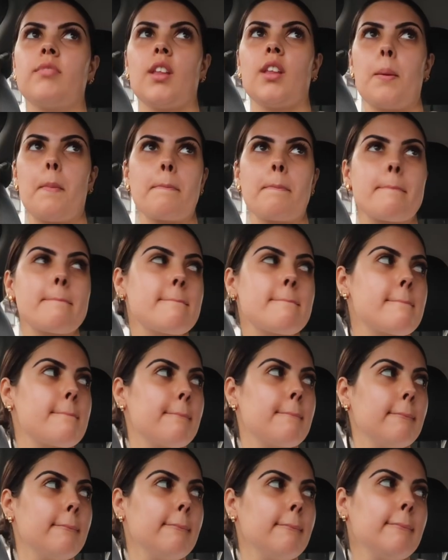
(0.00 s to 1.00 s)
a champion
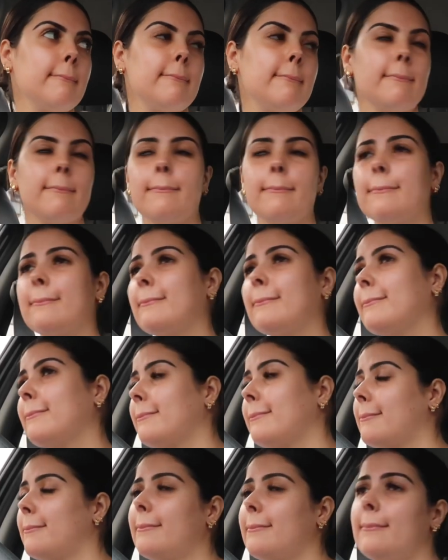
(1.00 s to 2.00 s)
high diver waiting
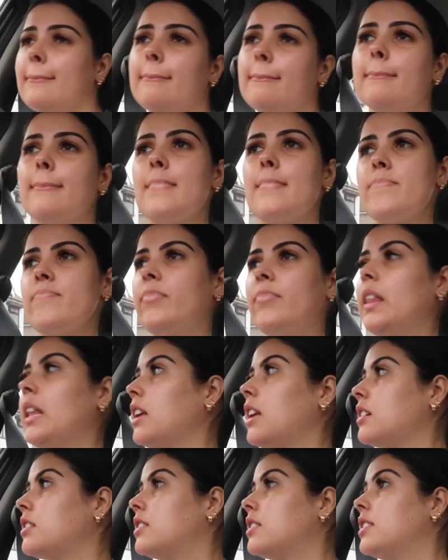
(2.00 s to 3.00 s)
for the
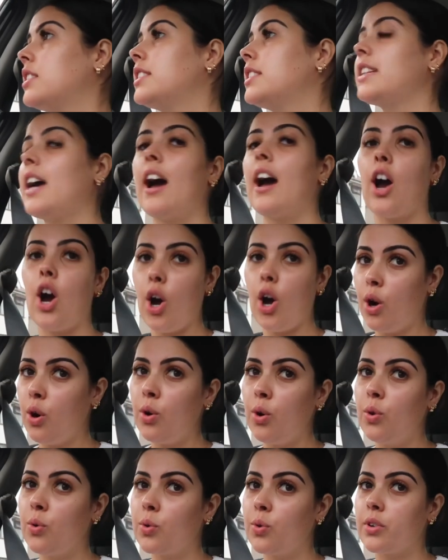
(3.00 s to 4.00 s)
Olympics, I
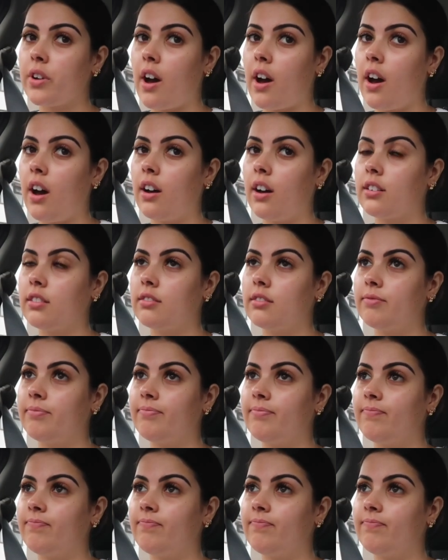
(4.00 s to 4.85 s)
hold on.